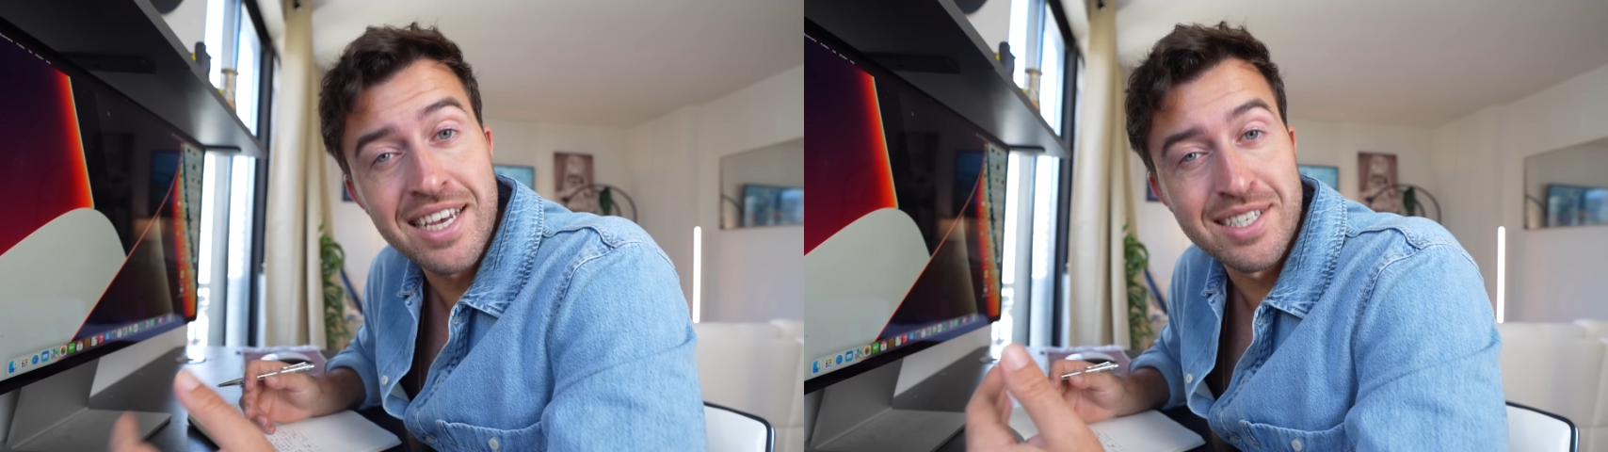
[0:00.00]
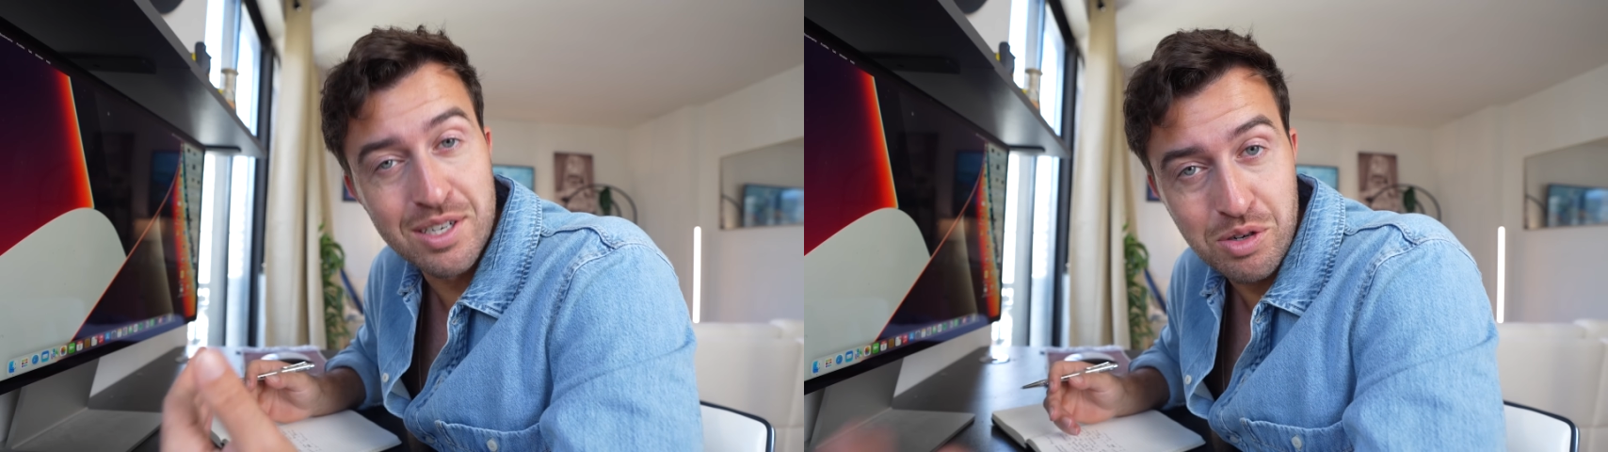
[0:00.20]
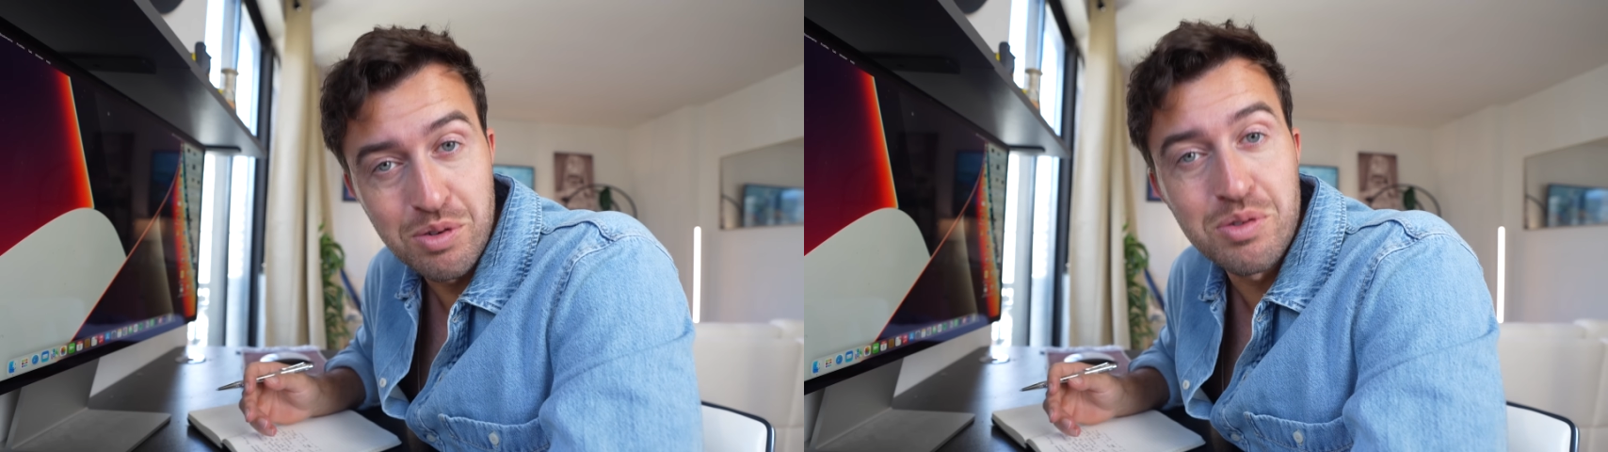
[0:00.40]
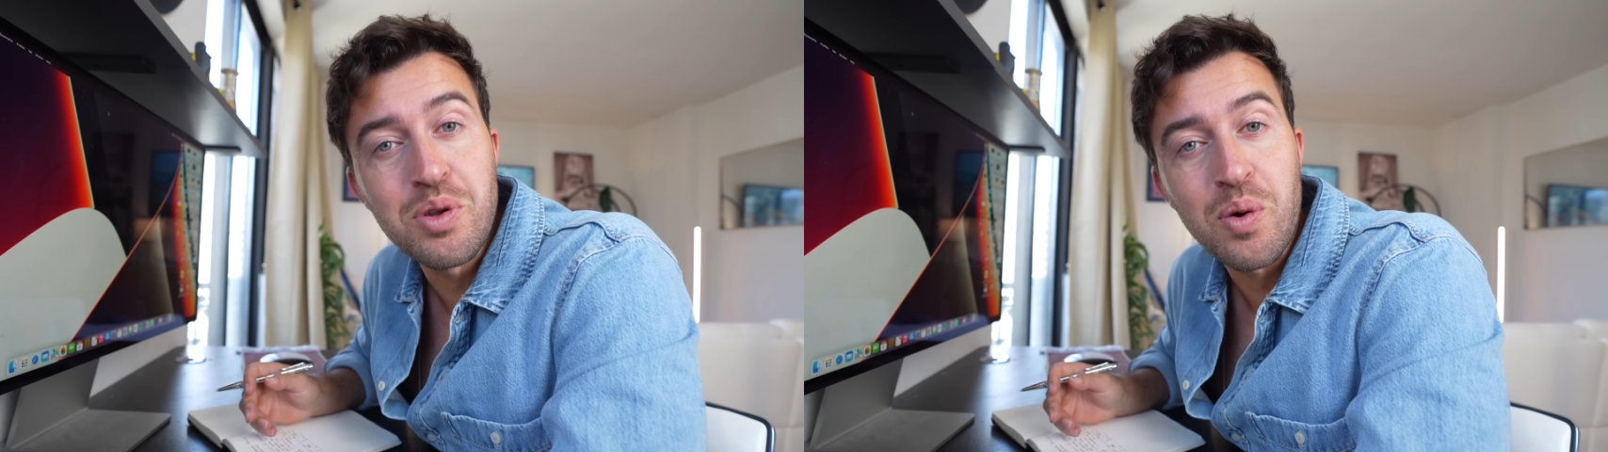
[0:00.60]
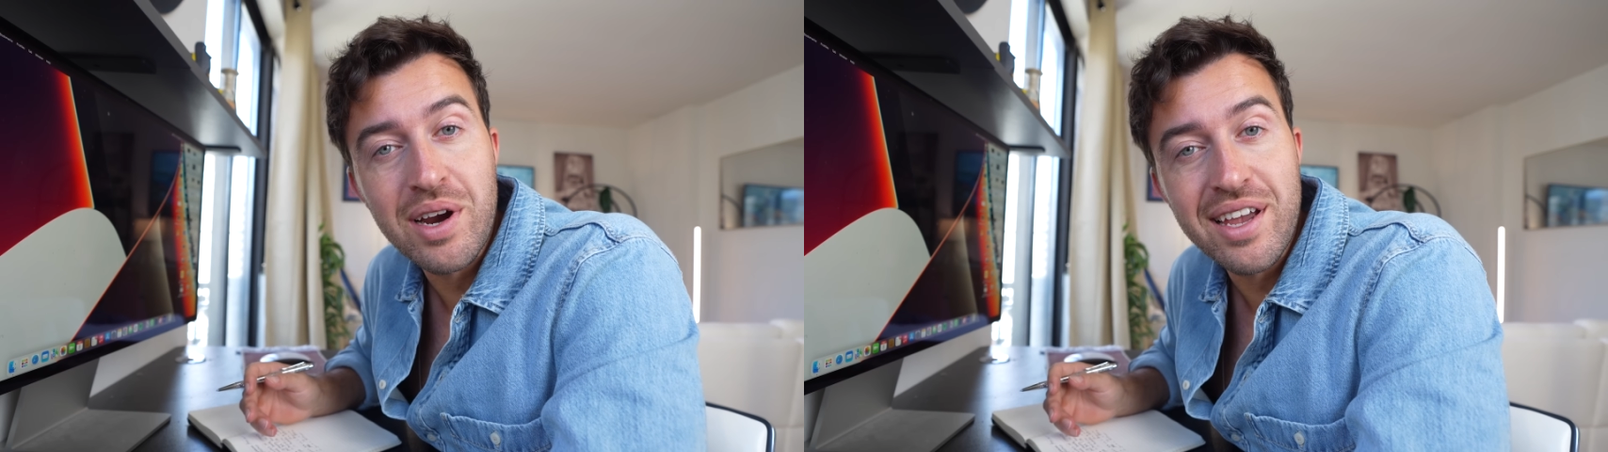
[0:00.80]
is a true
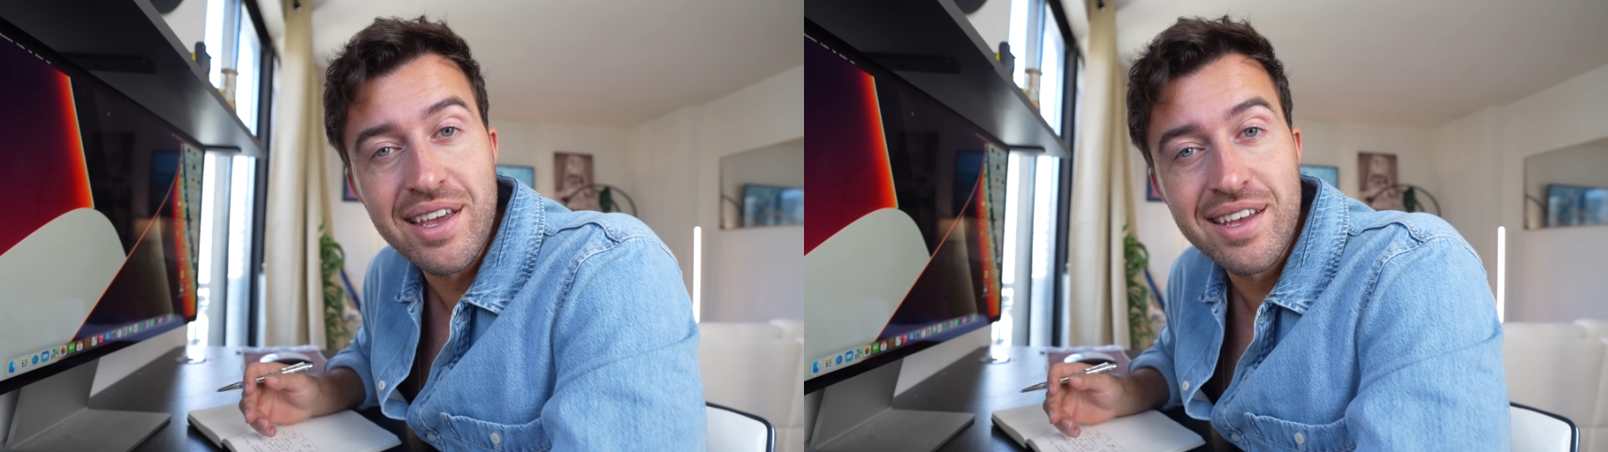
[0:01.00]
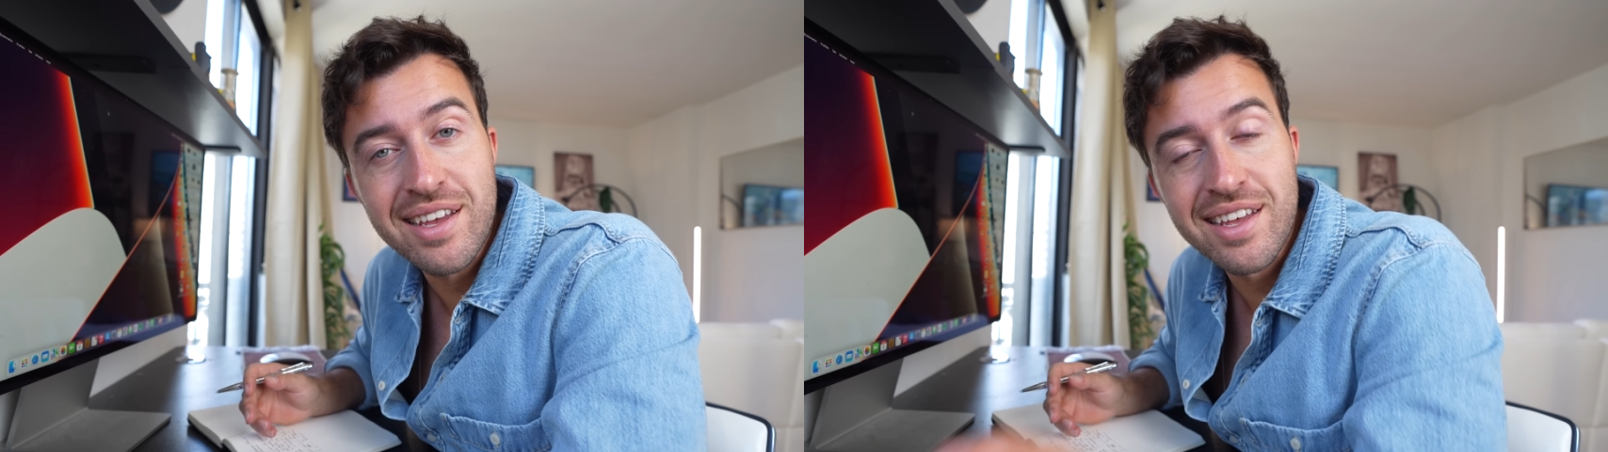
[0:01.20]
story.